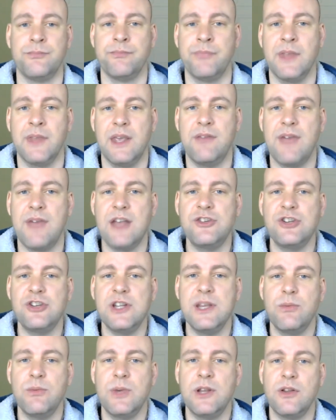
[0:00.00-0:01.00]

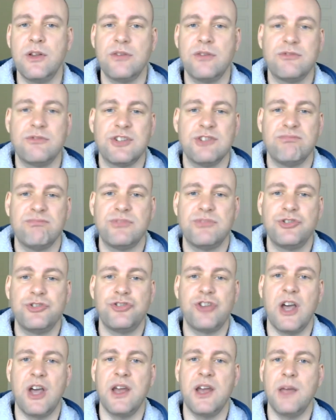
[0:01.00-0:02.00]
Eventually, we learn to
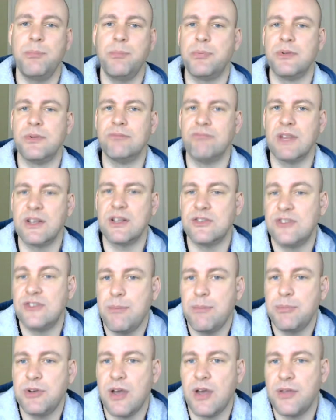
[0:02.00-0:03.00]
shut up and
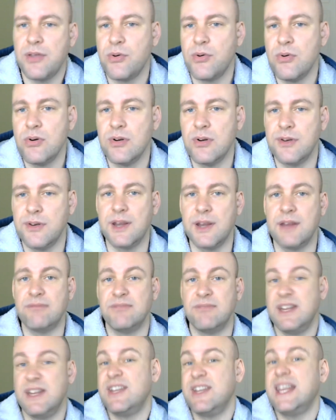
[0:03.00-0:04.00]
accept authority,
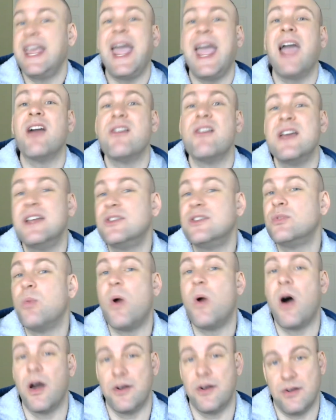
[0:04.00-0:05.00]
and even carry its
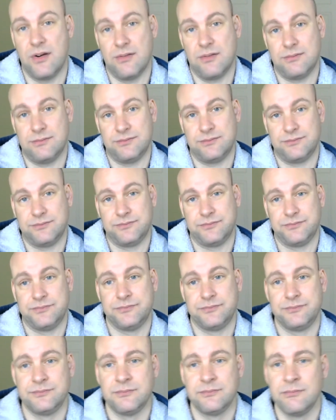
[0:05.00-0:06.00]
water.
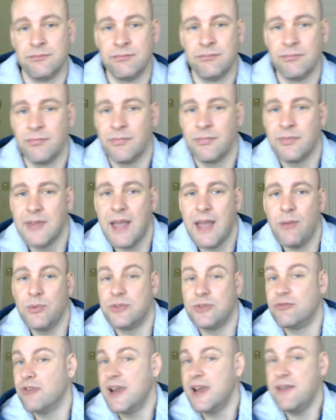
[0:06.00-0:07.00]
That was
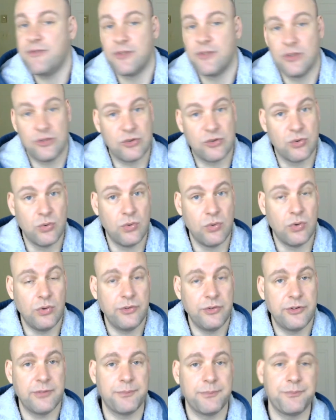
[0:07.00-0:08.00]
great for the
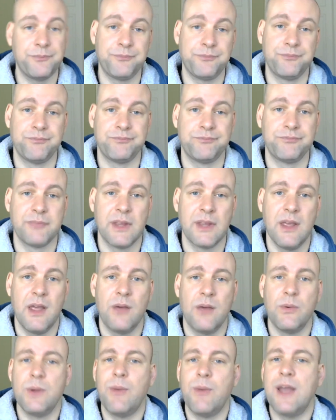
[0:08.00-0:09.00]
schools.
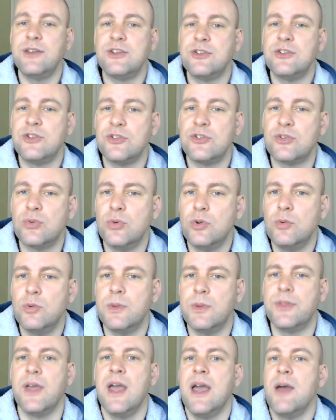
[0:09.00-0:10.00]
We went into school
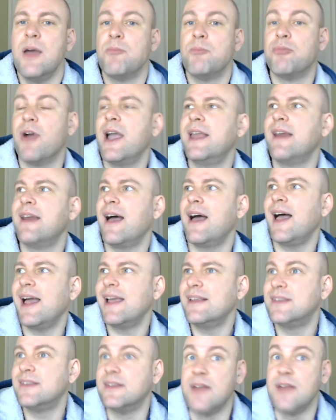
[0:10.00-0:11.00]
with bright
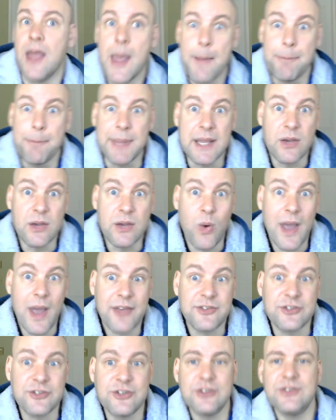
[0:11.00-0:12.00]
eyes and big
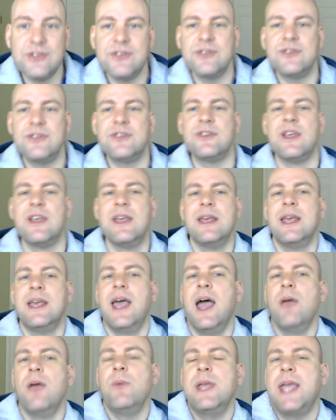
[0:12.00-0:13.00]
questions,
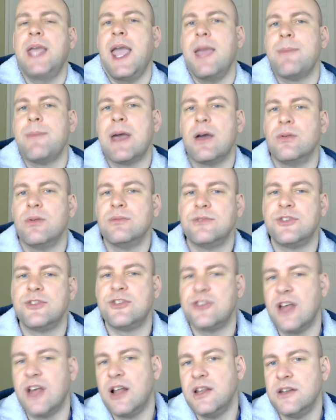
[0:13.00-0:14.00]
and we came out
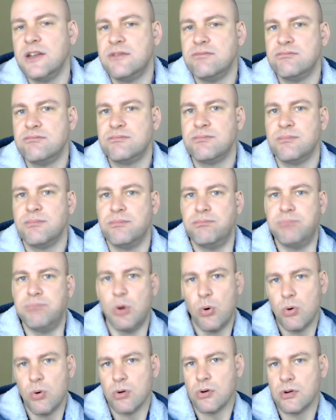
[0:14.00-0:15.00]
sullen,
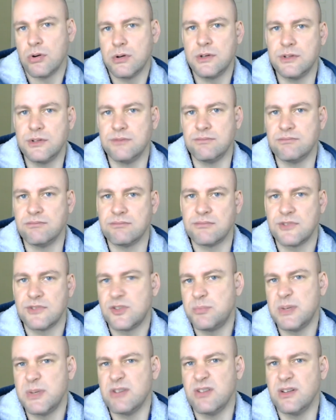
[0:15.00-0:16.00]
bored and
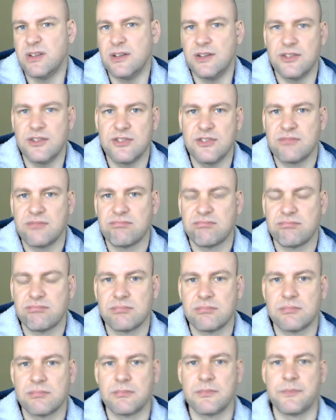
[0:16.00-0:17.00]
spiritless.
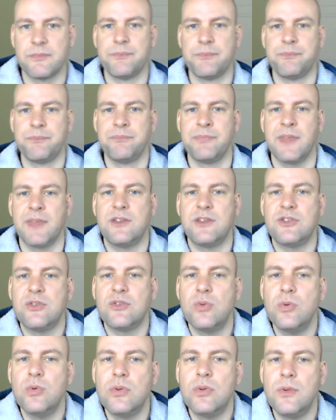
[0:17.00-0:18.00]
At
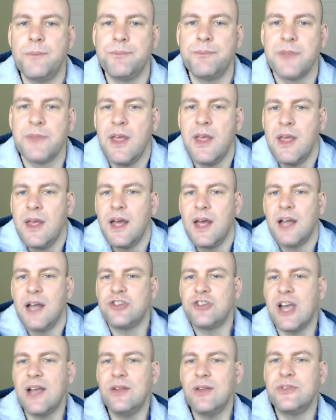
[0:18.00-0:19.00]
school, a
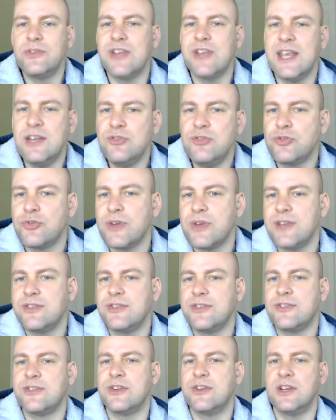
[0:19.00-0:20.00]
child's
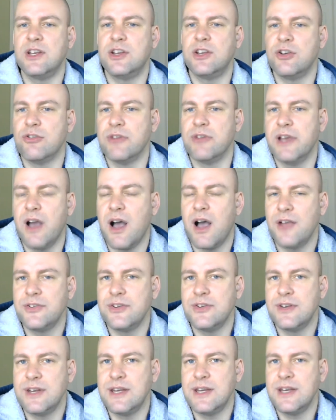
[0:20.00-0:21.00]
interests and
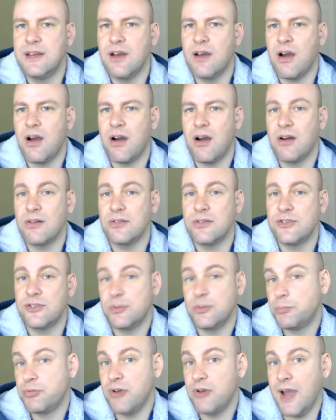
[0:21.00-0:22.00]
curiosity are
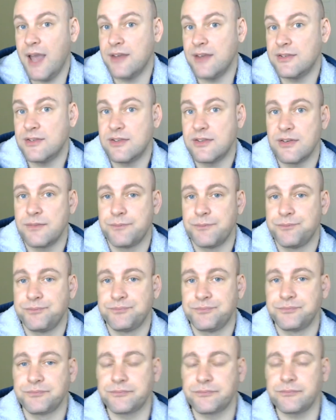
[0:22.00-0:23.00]
suppressed.
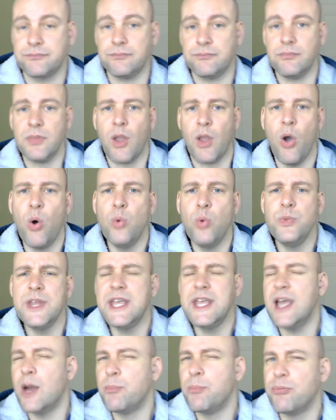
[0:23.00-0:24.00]

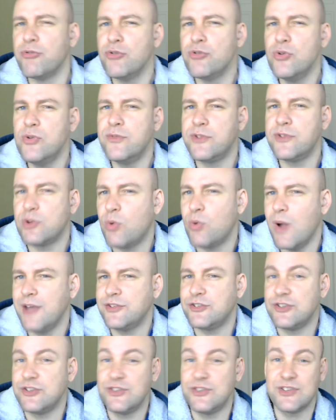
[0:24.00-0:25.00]
Only approved
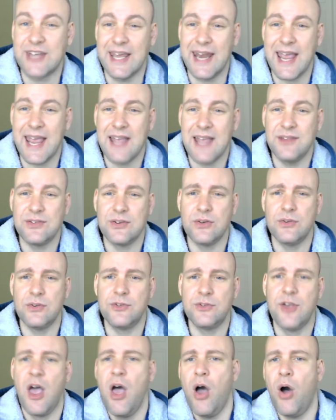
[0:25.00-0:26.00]
questions get
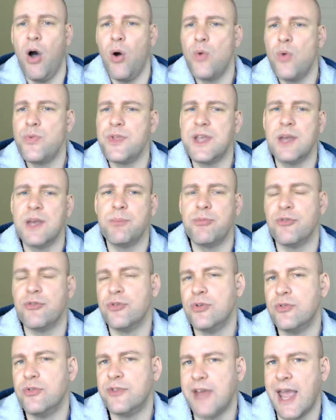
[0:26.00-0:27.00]
answers, only
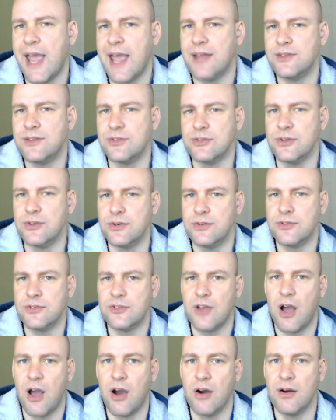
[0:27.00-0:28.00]
approved
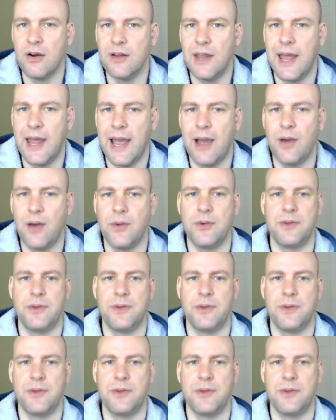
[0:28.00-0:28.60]
answers are allowed.